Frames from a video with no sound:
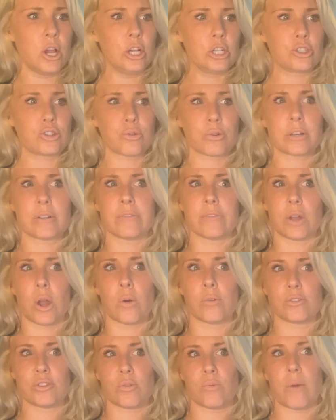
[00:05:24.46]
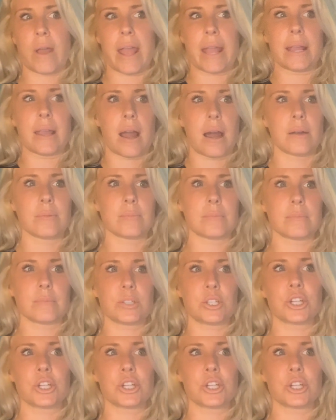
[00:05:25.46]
sort of goes away. I'm